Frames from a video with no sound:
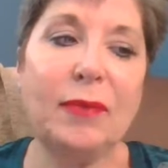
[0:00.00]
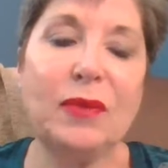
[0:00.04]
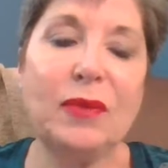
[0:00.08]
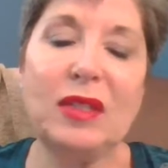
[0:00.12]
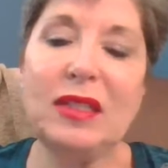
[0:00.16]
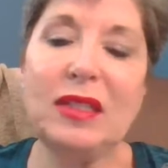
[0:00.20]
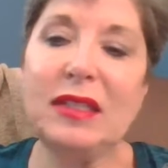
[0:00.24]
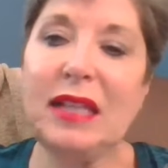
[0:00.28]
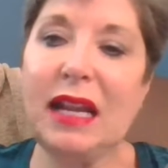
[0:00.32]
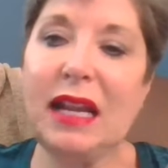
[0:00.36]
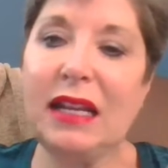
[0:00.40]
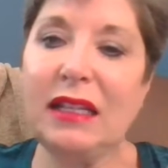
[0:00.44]

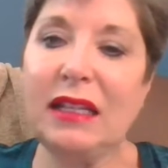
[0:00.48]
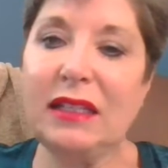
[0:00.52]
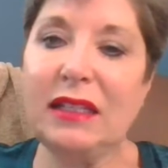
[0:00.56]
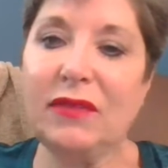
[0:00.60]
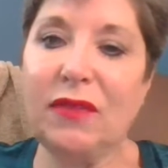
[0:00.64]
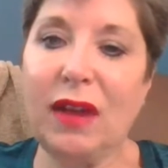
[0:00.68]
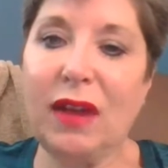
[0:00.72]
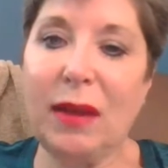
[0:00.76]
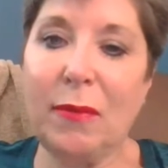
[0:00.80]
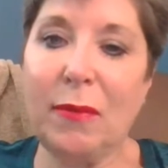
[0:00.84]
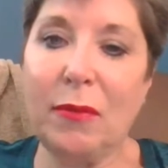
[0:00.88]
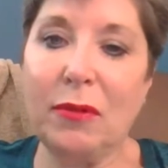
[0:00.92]
to
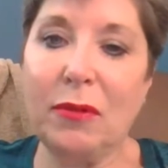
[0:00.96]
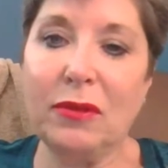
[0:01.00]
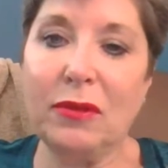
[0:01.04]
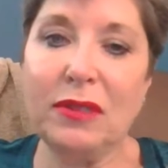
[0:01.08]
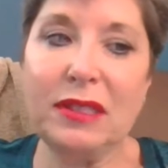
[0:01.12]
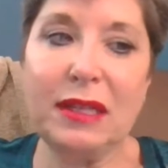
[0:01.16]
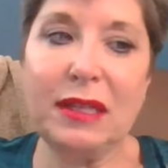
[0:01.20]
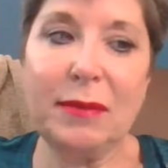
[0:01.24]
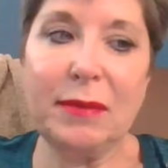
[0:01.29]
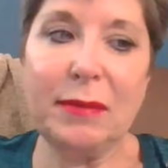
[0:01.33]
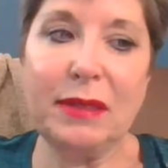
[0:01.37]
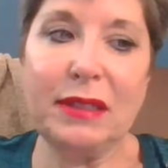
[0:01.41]
satisfy more
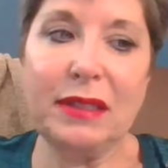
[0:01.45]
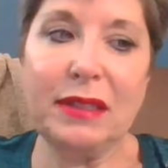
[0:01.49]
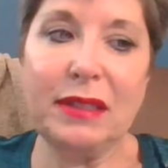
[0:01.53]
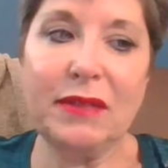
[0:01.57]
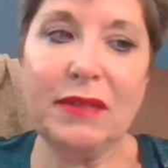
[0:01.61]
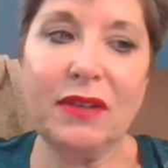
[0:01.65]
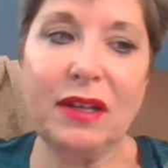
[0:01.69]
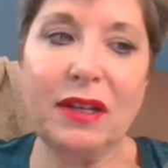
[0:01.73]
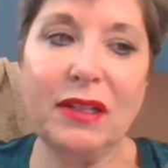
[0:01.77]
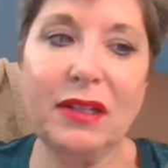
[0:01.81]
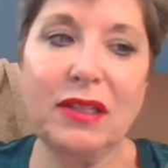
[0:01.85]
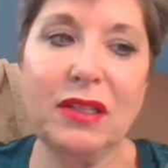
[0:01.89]
segments
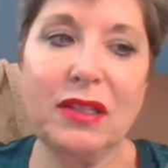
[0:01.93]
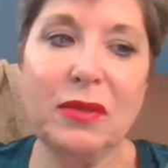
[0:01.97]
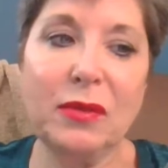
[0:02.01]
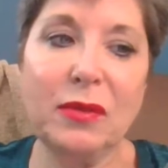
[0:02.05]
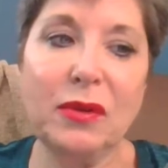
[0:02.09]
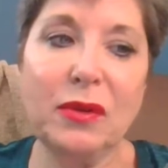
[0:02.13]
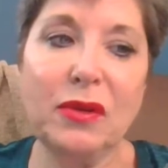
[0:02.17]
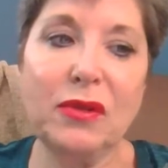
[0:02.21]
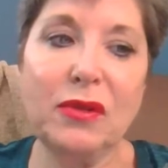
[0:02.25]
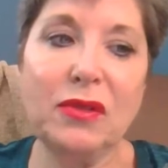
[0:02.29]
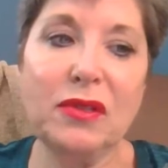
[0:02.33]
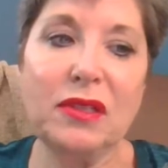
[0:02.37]
of
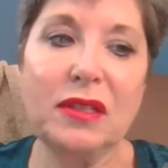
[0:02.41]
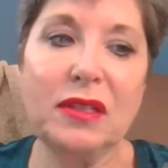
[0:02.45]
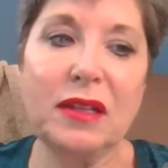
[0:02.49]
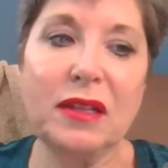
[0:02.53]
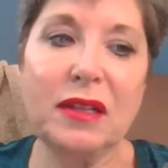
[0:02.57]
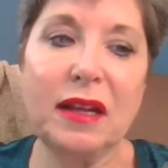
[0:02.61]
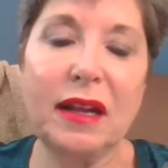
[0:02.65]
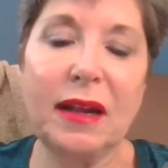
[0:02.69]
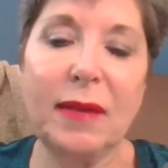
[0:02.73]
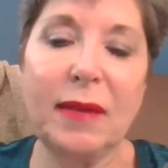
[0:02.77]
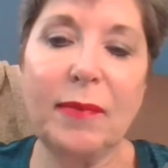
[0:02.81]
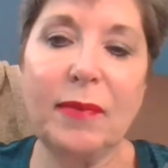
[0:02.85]
customers.
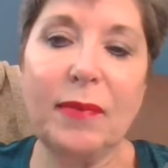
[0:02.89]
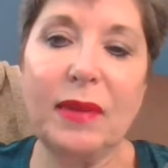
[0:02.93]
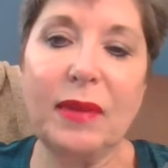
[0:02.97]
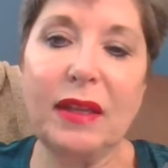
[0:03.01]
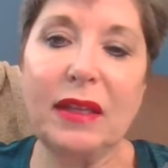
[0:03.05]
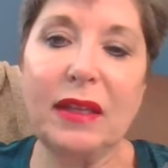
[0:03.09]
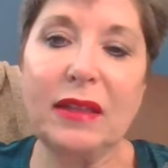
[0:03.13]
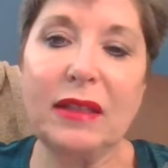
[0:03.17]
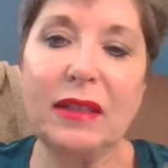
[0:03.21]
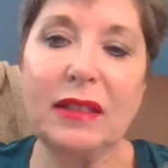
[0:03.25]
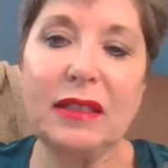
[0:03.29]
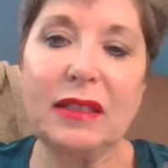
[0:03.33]

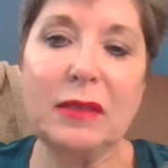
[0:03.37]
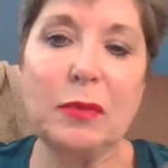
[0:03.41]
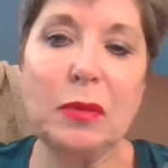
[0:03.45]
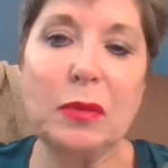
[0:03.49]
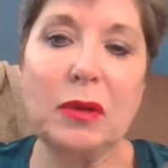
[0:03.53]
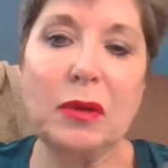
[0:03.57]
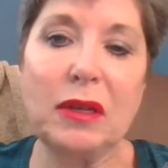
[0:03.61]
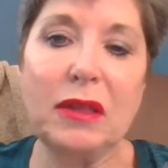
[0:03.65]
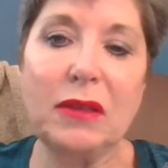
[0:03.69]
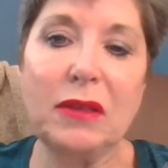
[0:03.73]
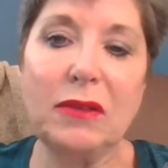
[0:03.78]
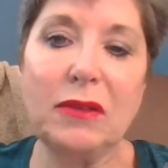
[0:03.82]
At this
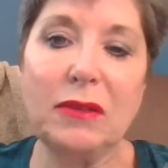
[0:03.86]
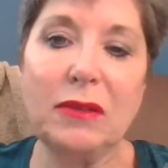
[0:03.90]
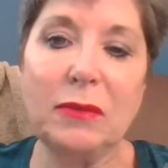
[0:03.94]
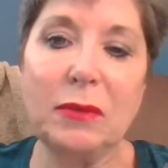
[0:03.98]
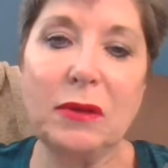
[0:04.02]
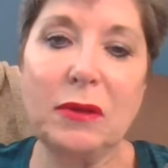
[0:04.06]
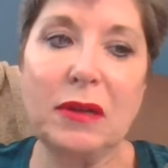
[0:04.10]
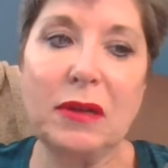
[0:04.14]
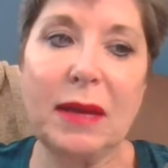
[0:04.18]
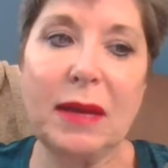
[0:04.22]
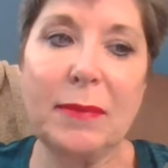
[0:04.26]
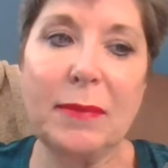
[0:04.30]
point, there's
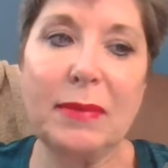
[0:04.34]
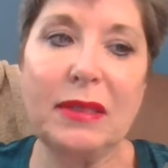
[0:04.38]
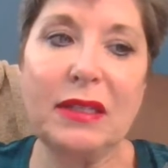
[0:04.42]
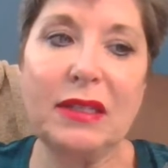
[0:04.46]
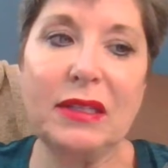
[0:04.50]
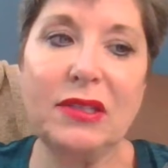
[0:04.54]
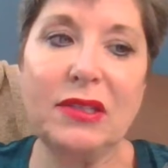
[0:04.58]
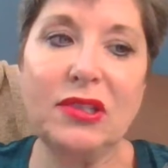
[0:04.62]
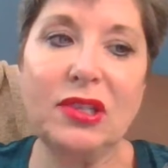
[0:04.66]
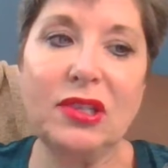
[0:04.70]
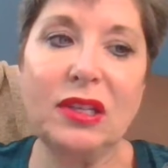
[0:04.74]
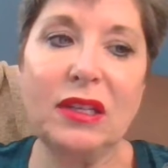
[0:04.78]
more
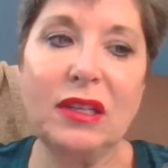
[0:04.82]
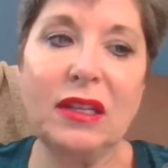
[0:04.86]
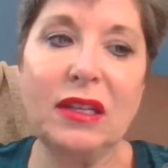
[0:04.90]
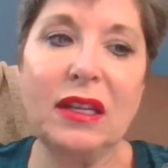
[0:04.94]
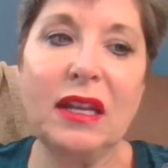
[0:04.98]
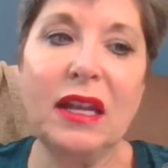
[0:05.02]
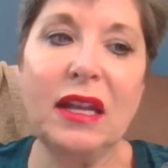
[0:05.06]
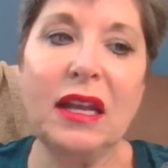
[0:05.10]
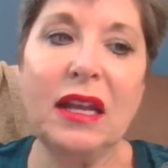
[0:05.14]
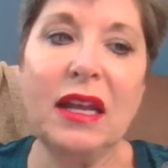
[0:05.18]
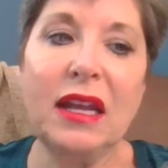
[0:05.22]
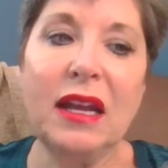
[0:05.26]
competition.
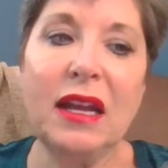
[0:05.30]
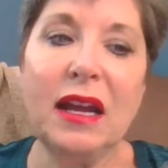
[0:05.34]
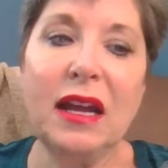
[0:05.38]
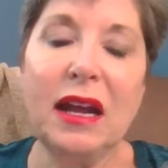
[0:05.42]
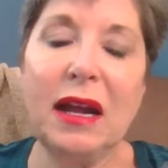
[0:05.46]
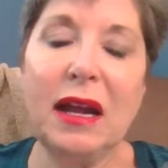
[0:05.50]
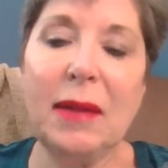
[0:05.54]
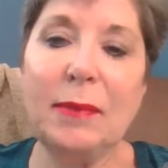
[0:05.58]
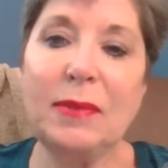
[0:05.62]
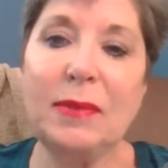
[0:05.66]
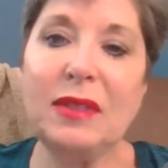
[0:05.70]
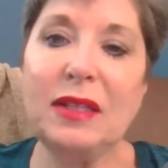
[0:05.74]

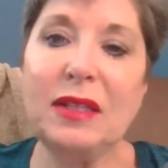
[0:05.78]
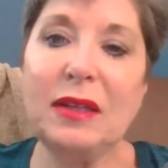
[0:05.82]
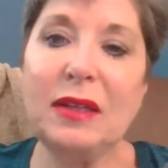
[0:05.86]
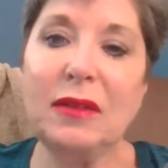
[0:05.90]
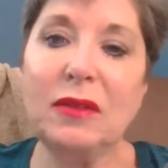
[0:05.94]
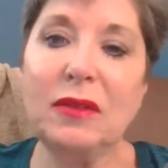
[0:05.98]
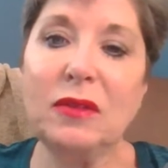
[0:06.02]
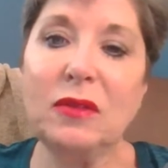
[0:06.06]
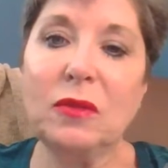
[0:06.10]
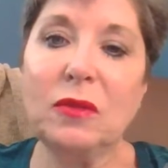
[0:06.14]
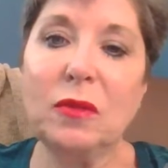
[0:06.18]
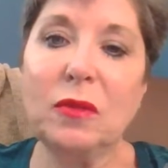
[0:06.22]

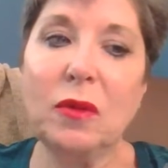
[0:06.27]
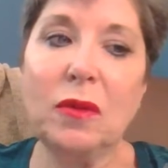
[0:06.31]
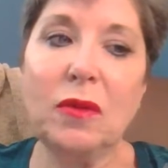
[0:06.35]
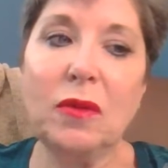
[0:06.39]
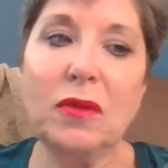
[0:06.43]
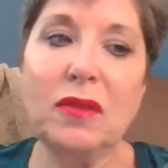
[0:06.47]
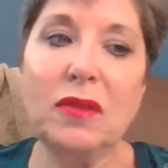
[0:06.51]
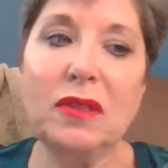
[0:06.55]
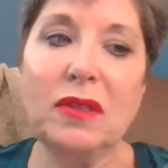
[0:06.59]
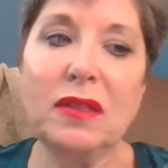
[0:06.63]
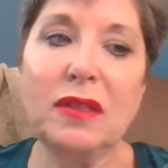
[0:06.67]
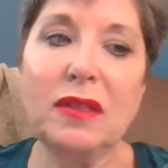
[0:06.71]
Sales
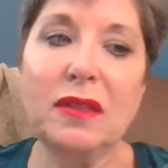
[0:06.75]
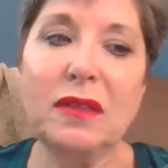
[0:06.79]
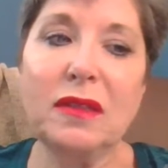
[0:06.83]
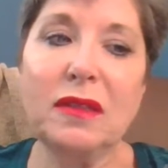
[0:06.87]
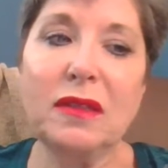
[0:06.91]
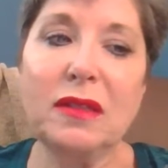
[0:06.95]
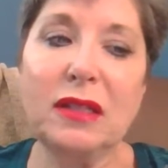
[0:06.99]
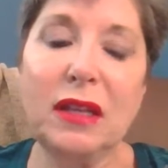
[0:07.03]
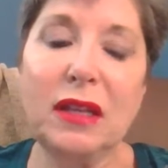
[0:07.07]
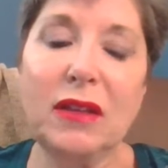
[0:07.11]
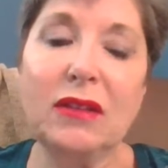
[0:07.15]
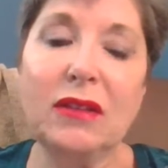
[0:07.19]

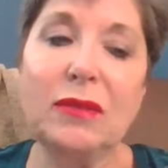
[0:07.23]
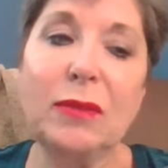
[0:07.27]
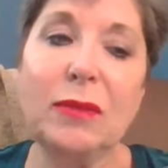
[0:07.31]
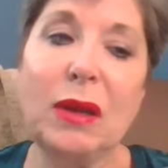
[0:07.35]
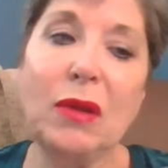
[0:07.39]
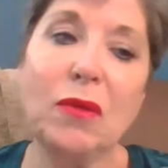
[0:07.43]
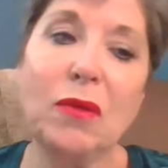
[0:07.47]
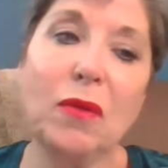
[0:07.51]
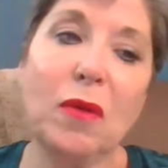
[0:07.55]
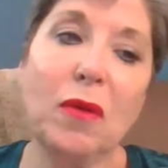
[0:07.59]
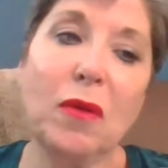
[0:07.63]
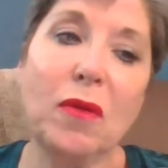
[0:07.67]
may
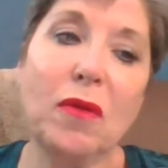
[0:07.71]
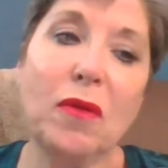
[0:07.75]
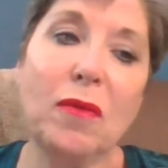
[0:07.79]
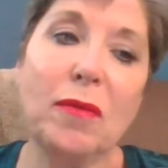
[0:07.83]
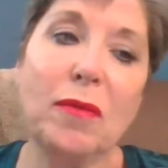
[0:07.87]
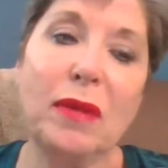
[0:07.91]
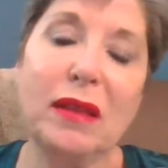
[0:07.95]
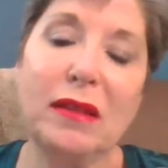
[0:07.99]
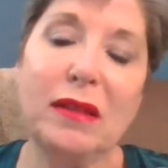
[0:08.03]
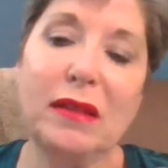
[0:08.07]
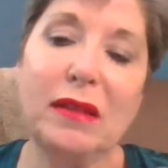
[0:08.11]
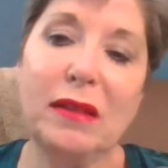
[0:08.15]
grow,
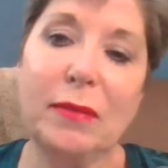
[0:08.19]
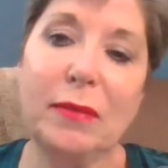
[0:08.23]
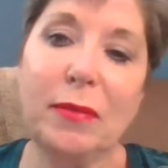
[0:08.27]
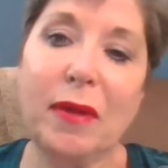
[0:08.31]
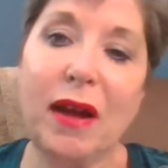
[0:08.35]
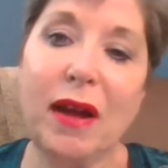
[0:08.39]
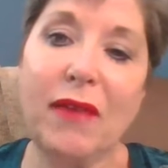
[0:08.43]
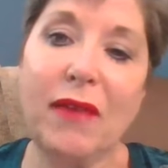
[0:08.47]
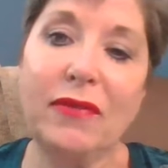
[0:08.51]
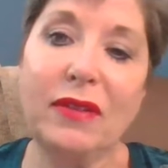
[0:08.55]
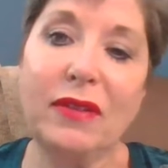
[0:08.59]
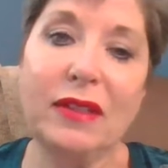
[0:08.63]
but the
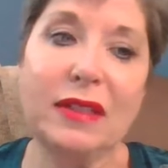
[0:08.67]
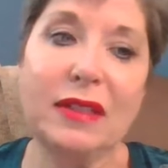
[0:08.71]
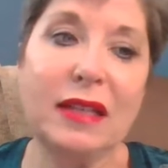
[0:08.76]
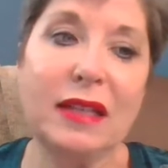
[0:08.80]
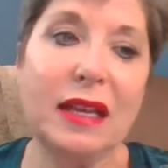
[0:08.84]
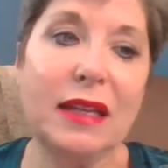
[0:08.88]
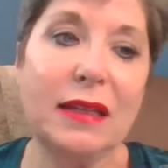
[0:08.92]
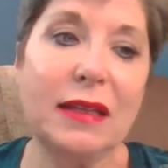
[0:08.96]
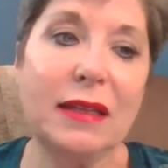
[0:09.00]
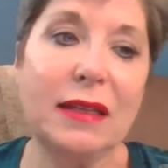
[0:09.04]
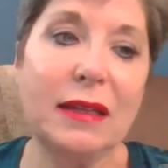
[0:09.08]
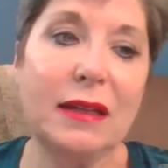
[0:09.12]
profits
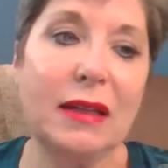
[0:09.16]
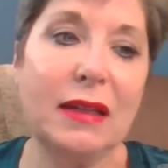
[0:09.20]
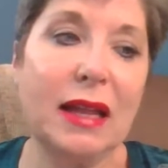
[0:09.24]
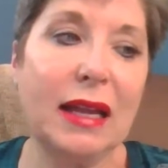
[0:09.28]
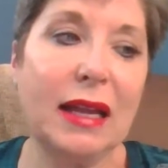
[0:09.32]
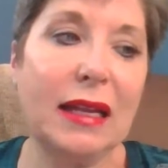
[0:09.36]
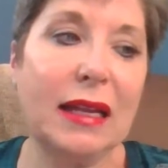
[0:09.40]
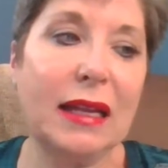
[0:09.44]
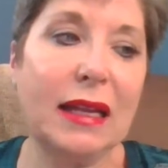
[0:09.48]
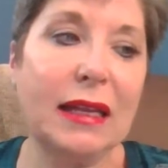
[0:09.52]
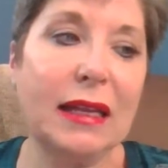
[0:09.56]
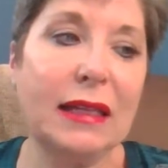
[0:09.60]
can
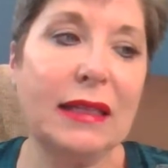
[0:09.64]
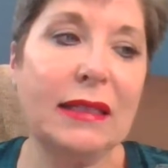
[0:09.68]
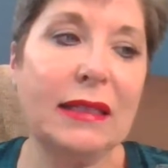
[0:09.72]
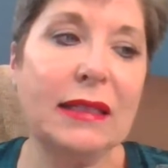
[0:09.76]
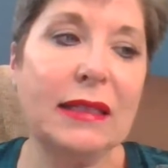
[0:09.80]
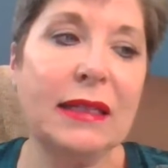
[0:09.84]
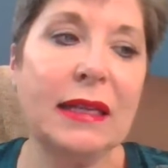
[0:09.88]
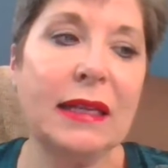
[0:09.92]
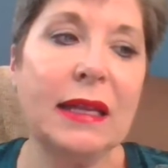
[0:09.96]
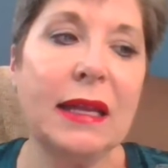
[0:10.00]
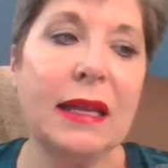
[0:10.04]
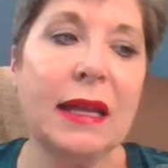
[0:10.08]
decline on it.